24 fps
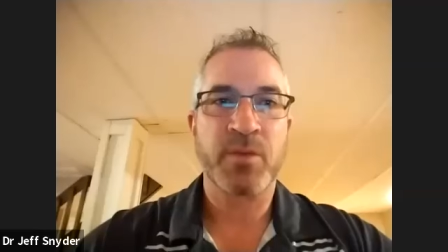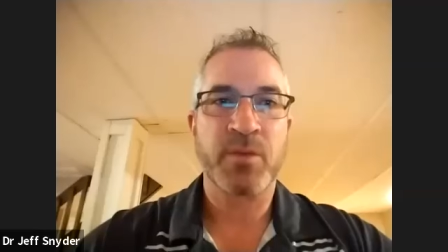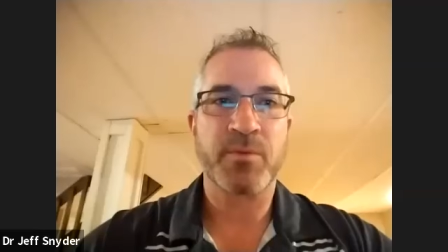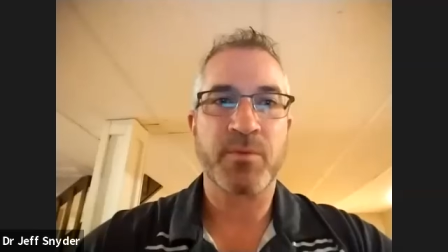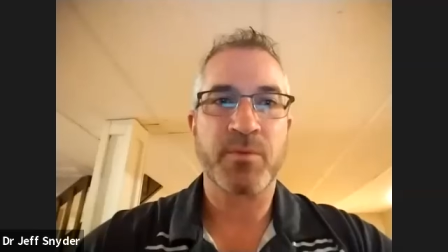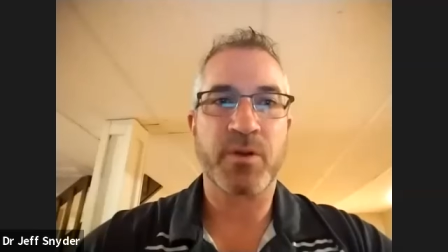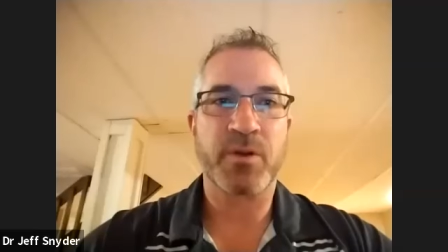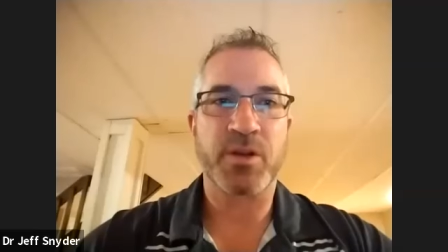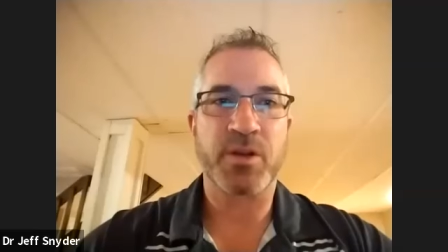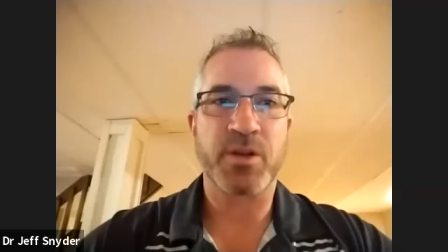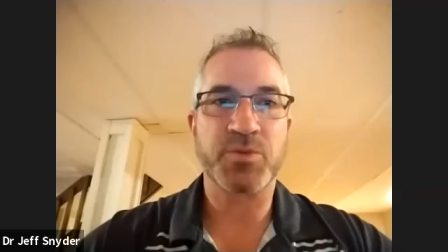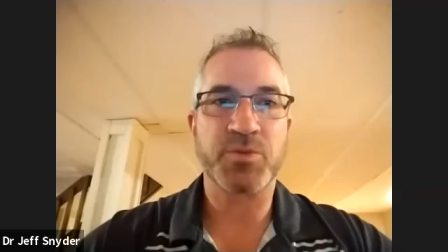
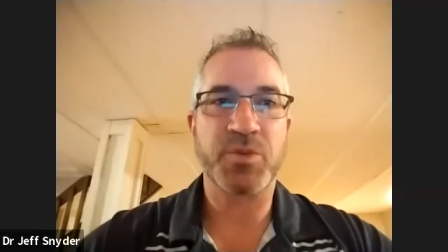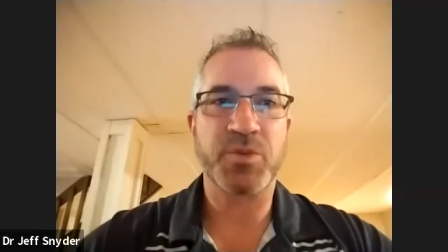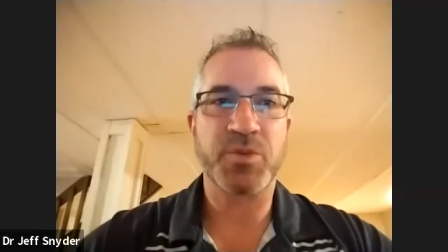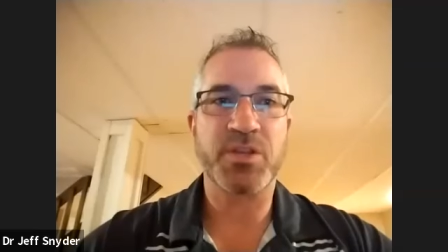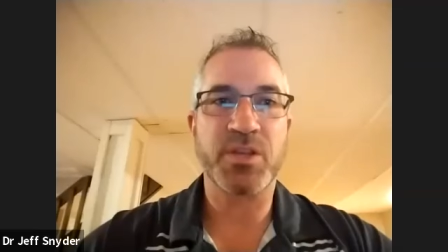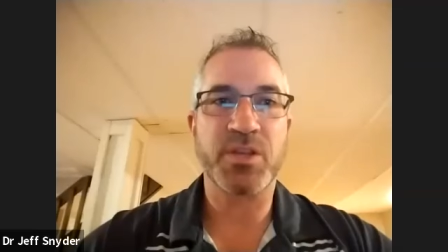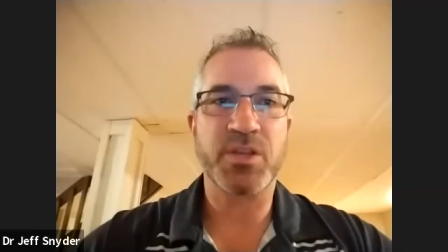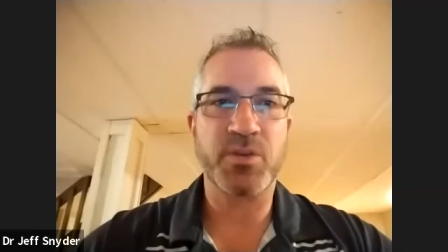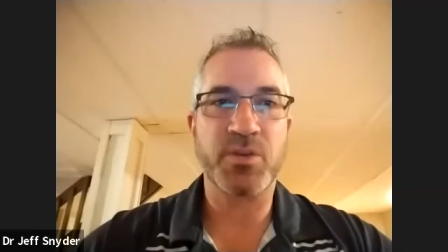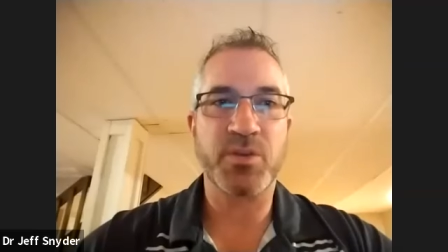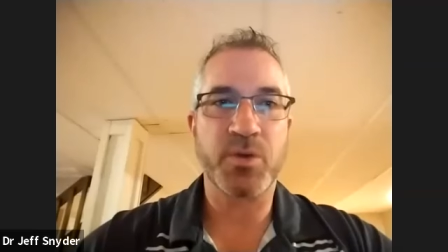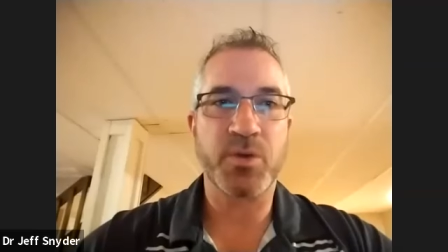because we
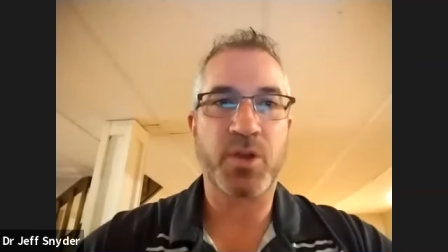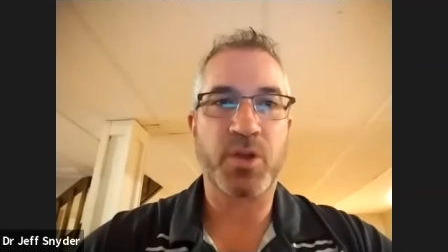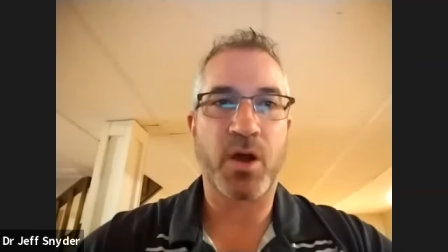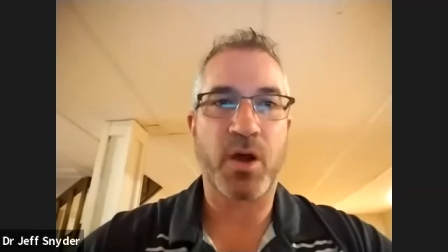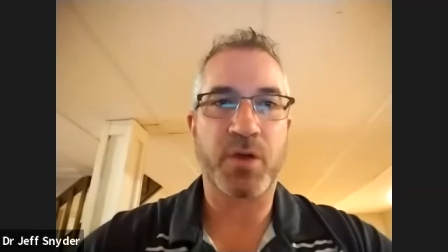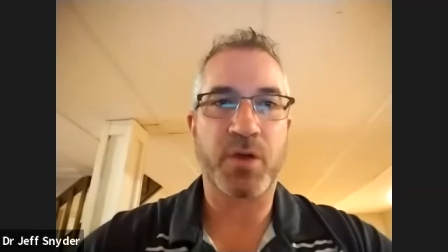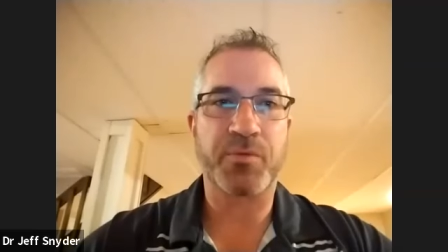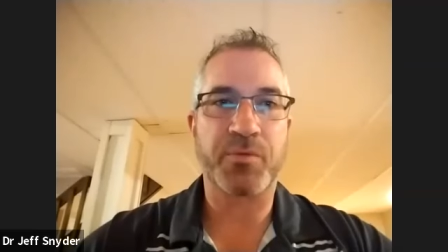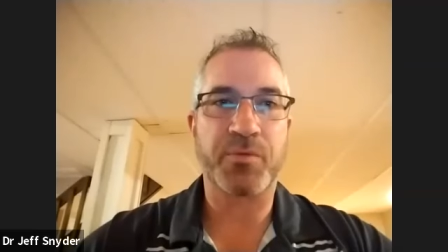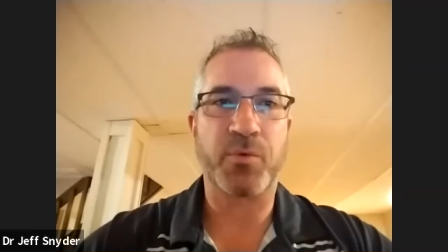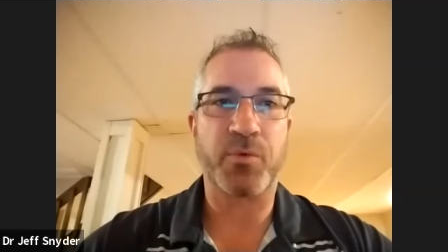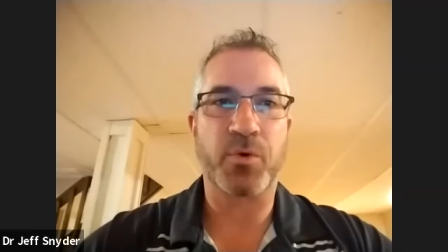did do a
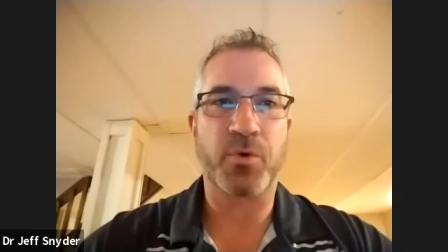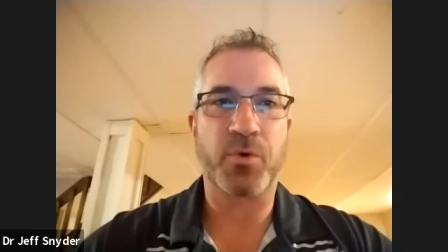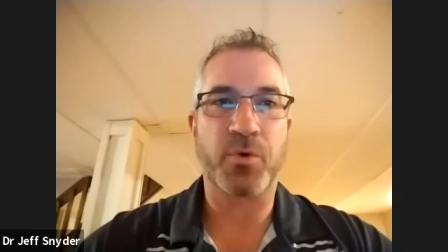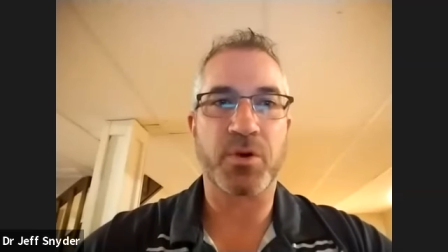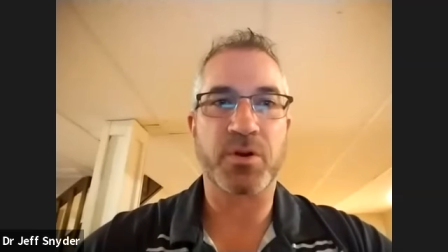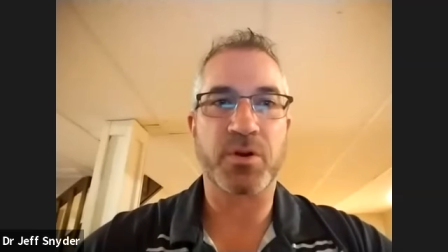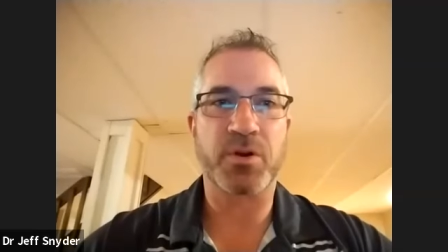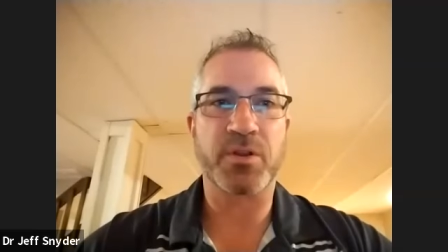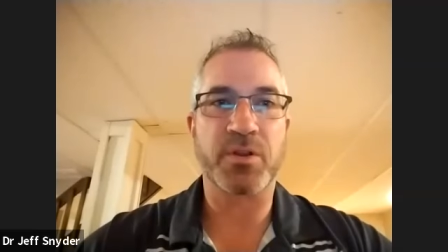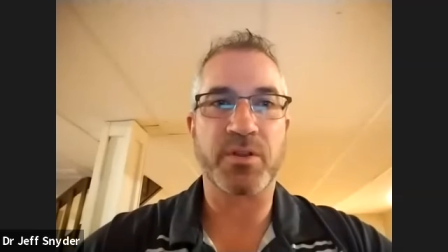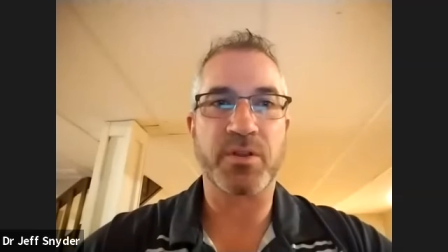talk for